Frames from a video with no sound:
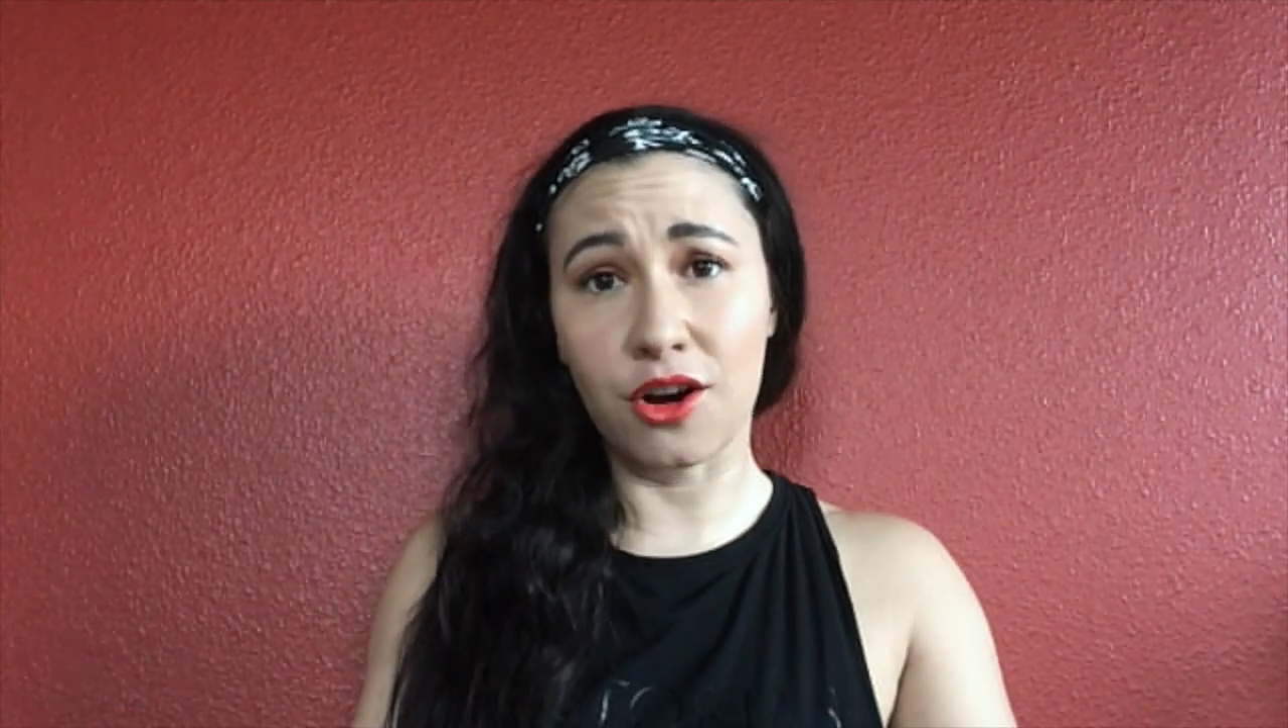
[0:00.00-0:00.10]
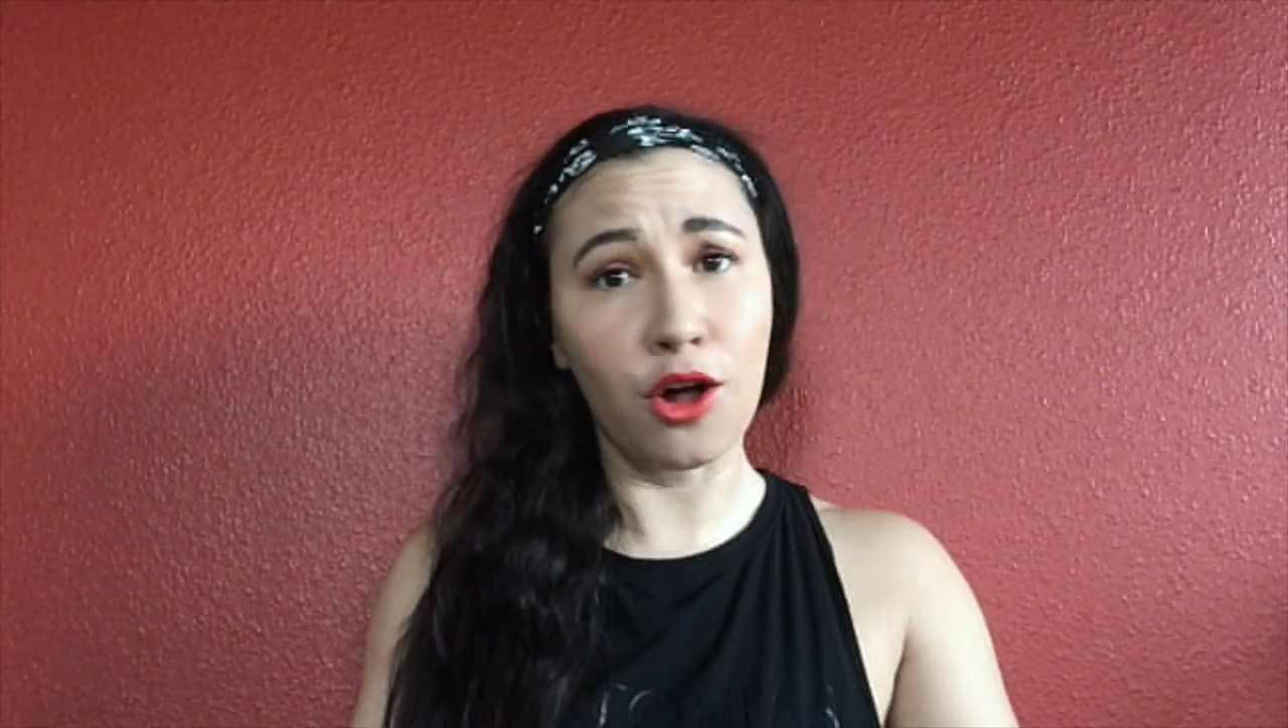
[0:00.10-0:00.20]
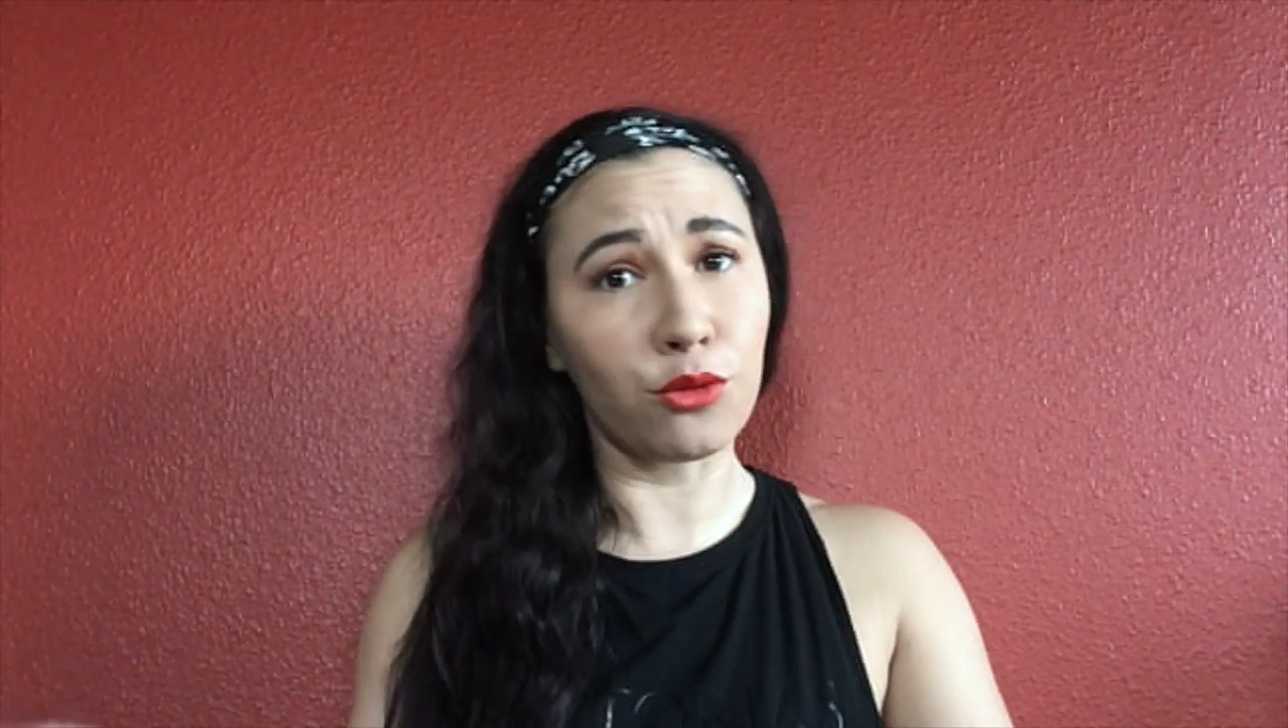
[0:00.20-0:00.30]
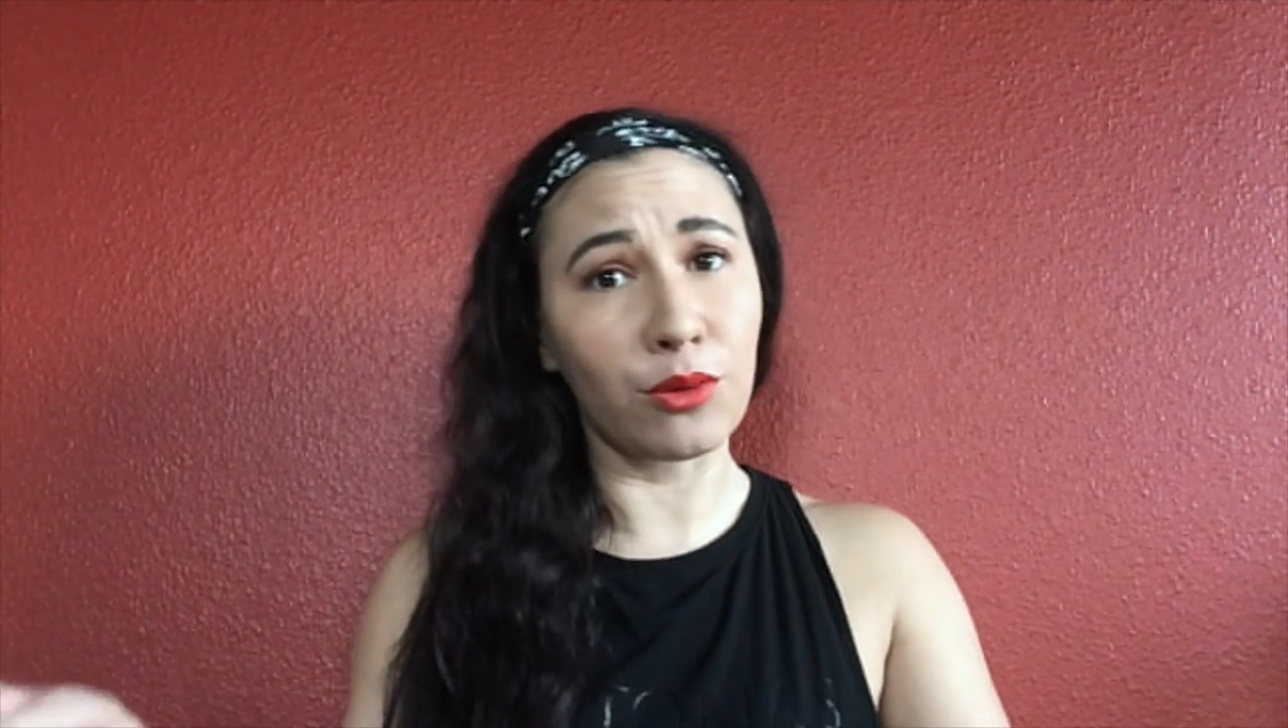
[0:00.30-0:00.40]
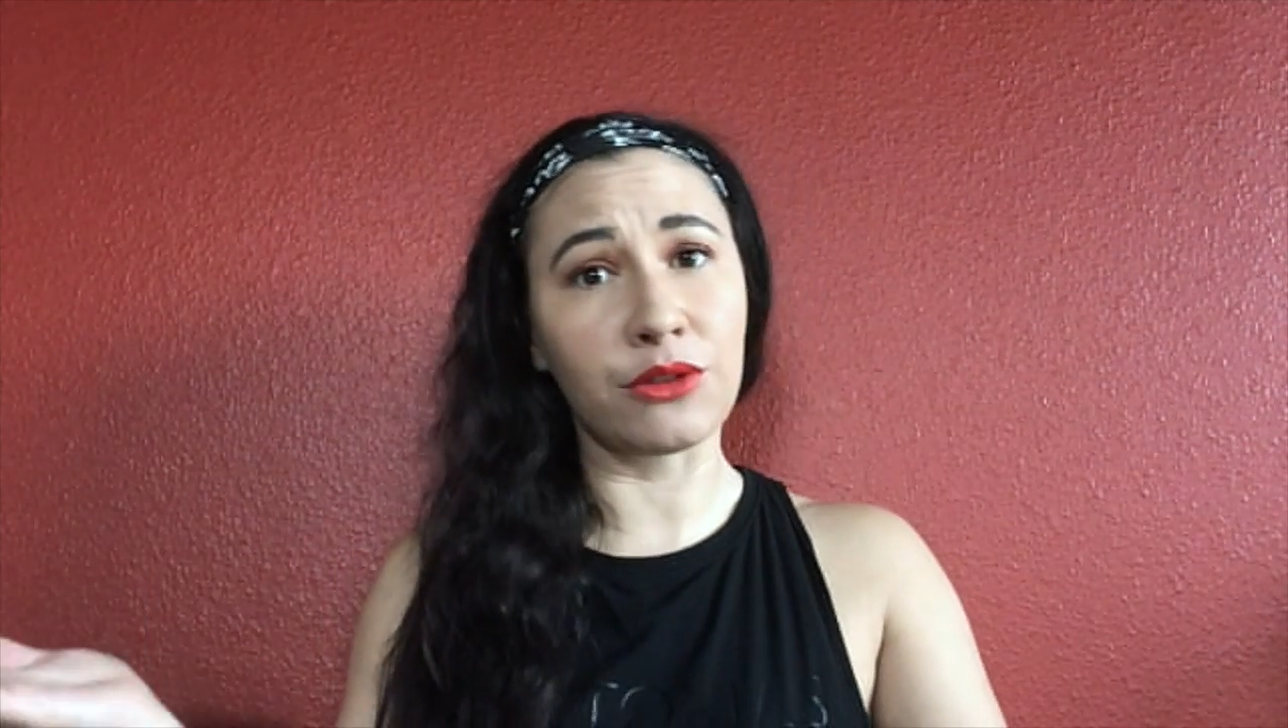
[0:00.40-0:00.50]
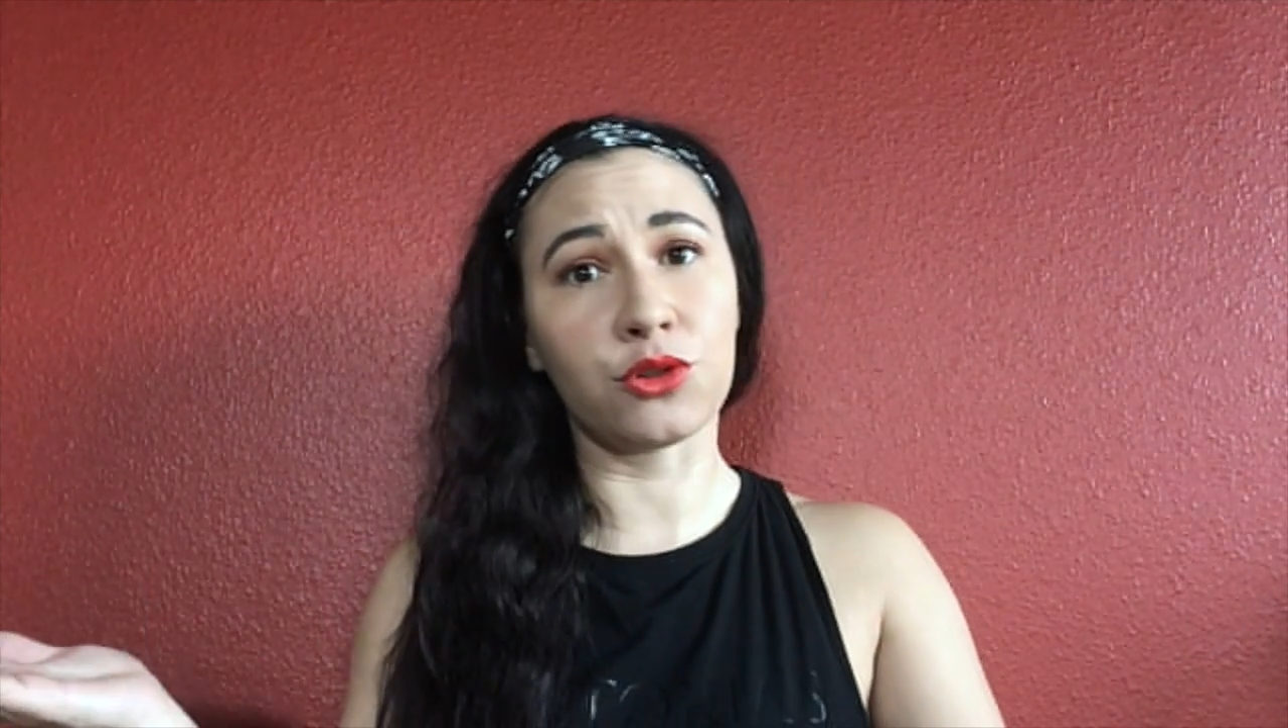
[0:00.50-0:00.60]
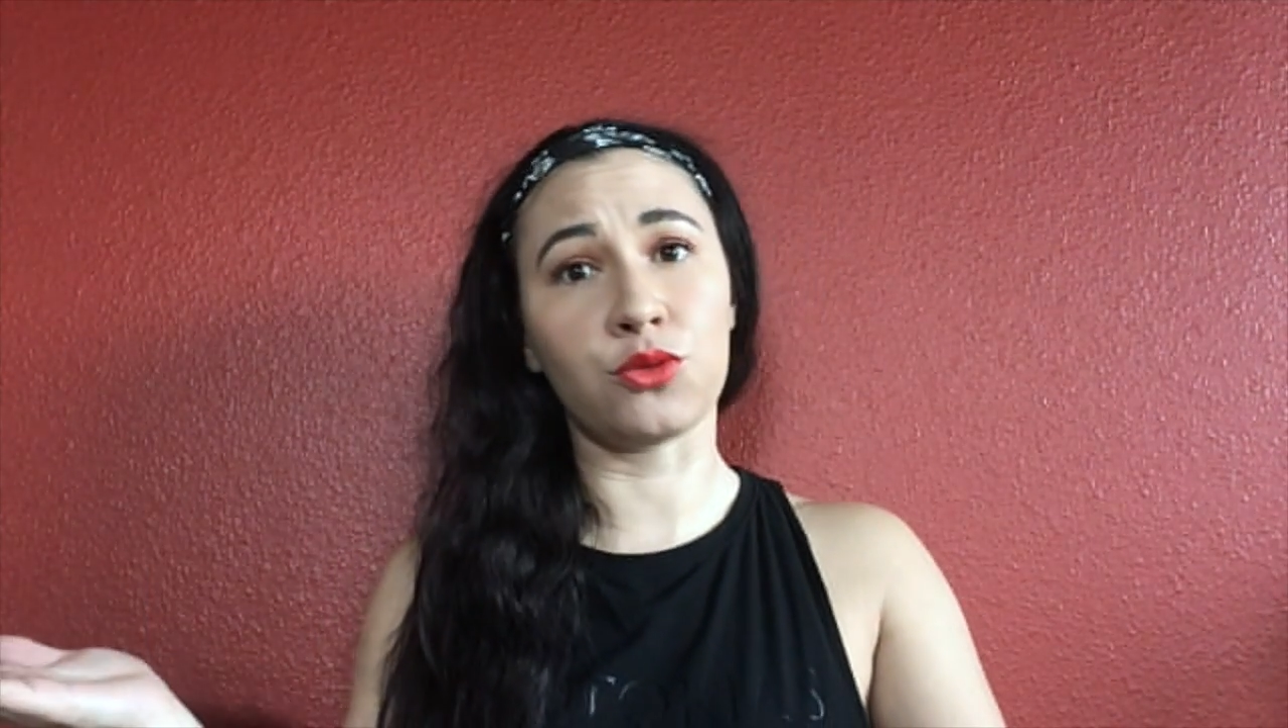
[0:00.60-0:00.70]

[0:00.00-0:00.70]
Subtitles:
all around the